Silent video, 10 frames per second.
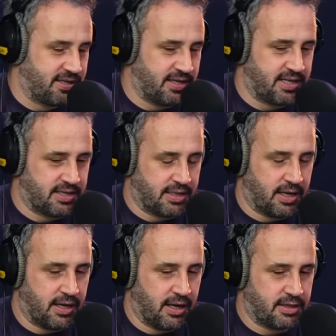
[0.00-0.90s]
to this is
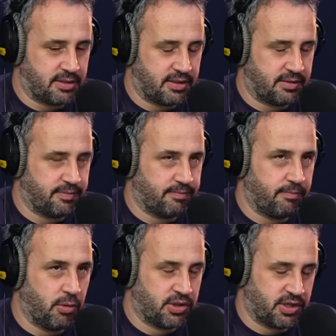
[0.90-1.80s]
that as
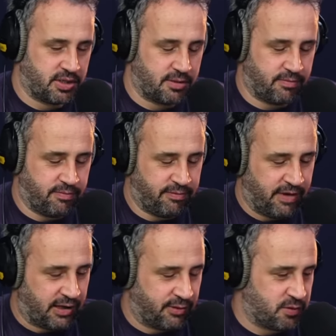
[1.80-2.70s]
much as
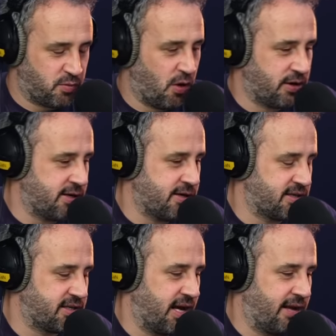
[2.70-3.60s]
Farke is warning
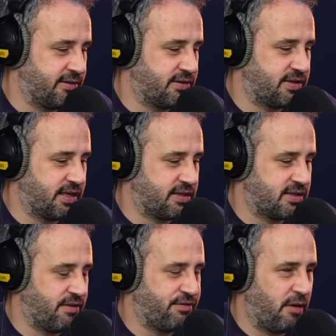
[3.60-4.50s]
us and things
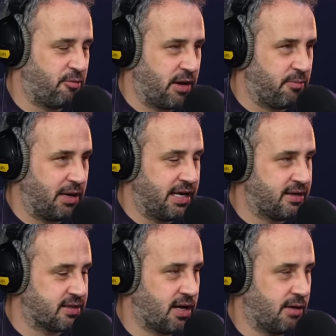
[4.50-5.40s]
have felt pretty bleak
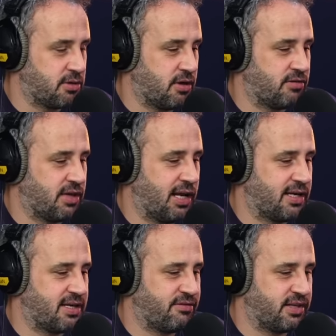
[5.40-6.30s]
at times over the
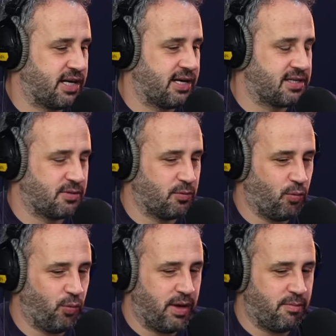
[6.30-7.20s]
last 7 days,
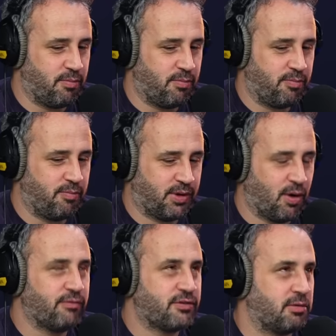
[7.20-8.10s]
we
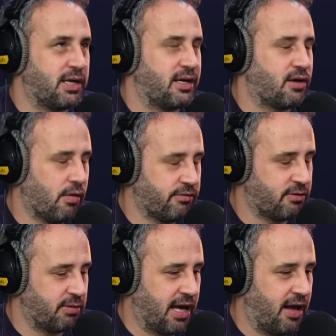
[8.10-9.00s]

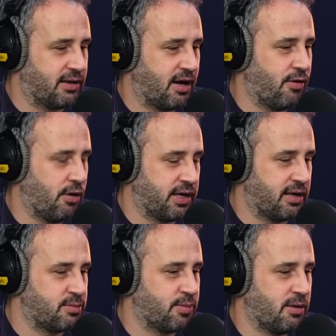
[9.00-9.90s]
comfortably held our own
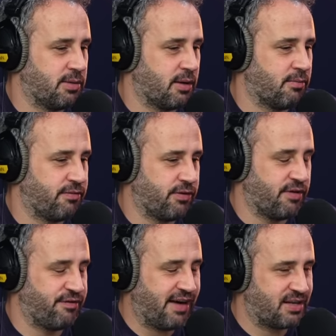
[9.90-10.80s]
against Birmingham for
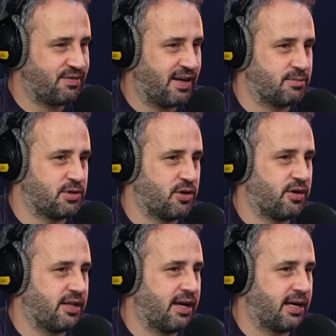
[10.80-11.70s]
the vast
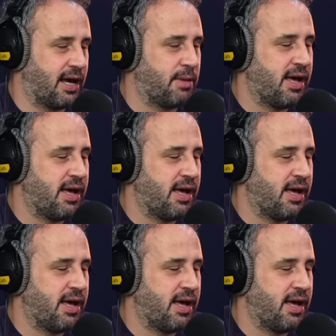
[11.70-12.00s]
majority of that game.